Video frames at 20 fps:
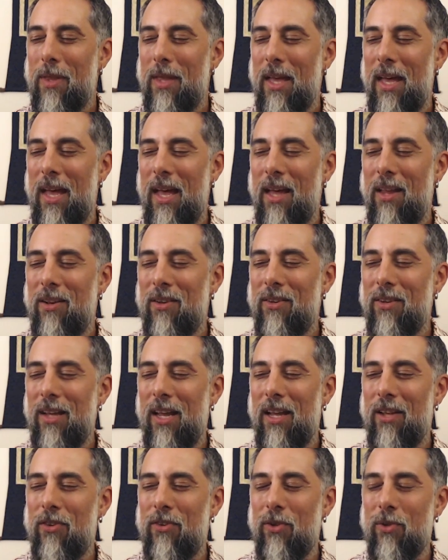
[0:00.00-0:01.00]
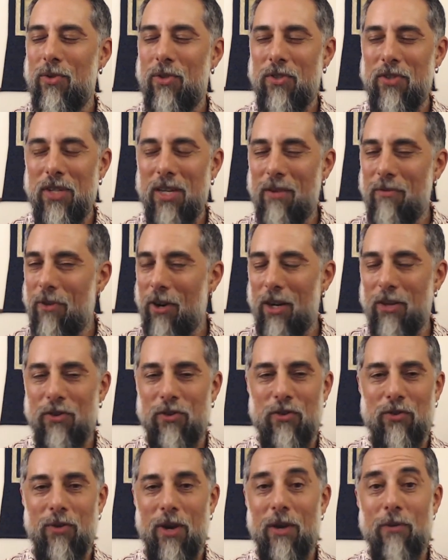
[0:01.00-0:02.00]
And so just in a very
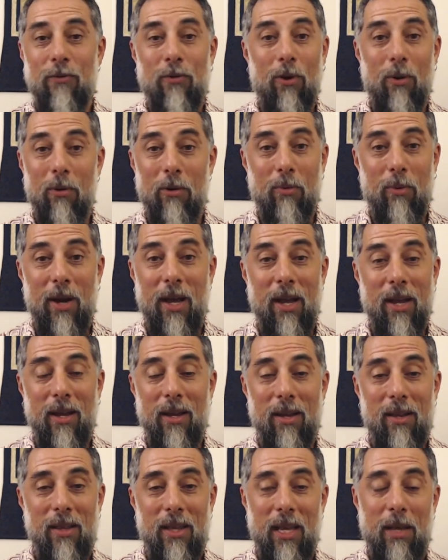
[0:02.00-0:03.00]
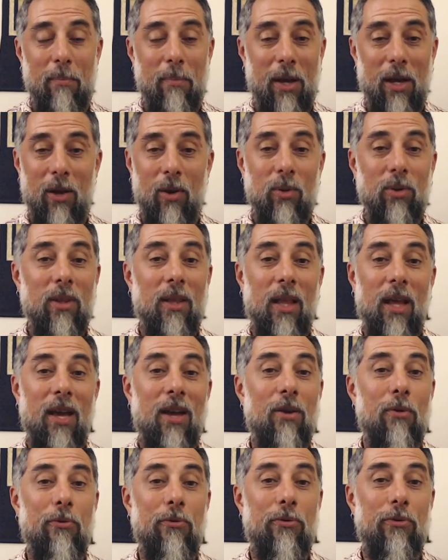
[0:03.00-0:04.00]
straightforward way, in my own
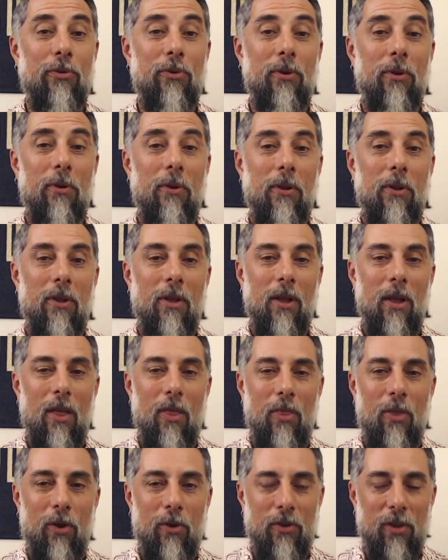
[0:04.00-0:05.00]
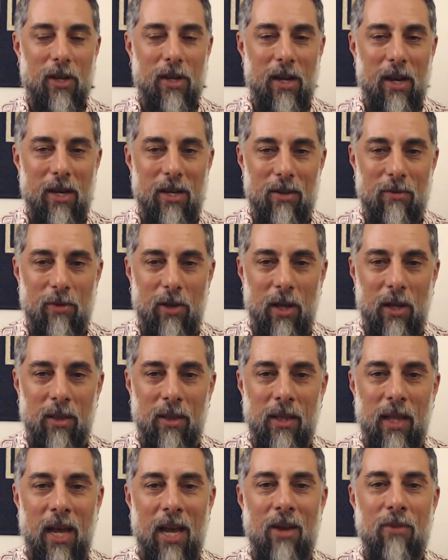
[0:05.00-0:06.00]
life, there's a kind of
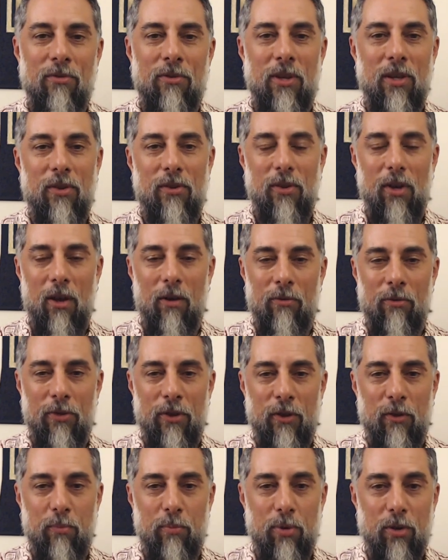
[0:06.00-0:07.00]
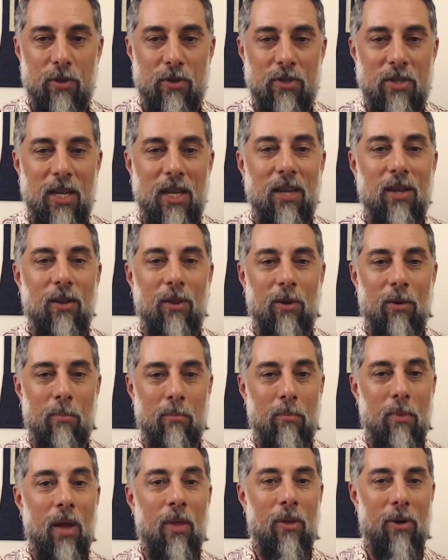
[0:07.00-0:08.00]
aliveness of this particular
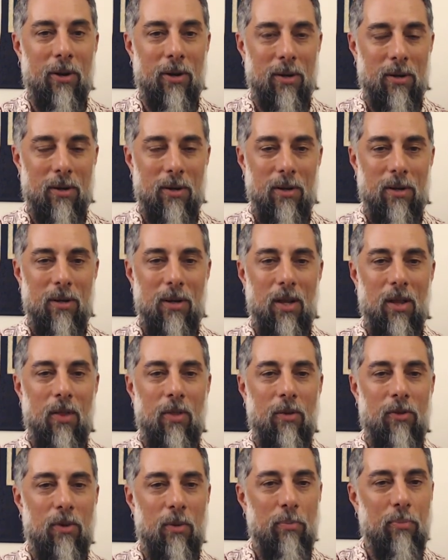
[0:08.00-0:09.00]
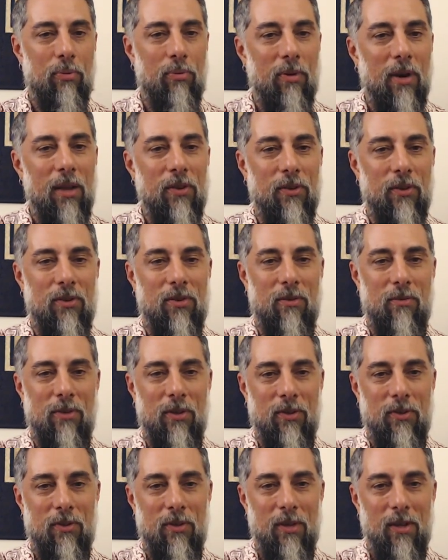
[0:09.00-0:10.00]
mother. There's a presence of
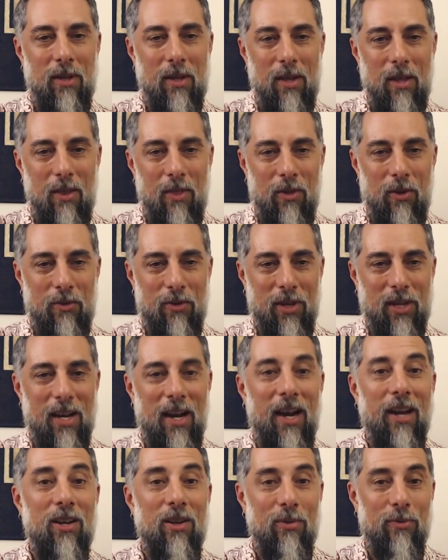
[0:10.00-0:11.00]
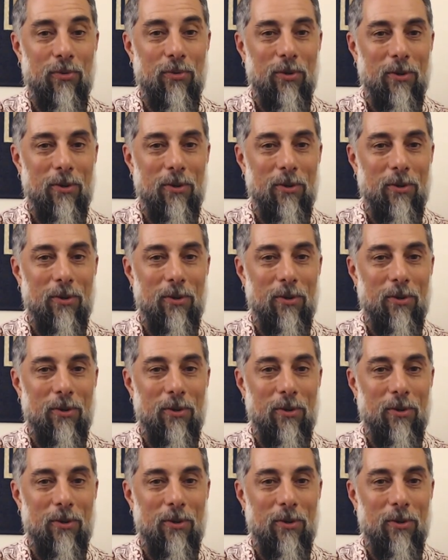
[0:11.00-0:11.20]
this, there's a kind of